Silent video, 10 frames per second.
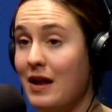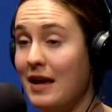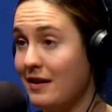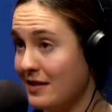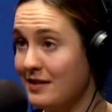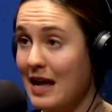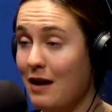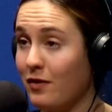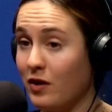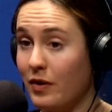and his
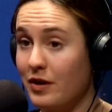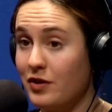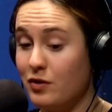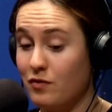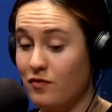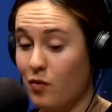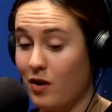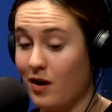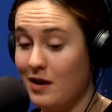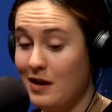staff are going to do
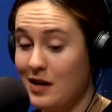for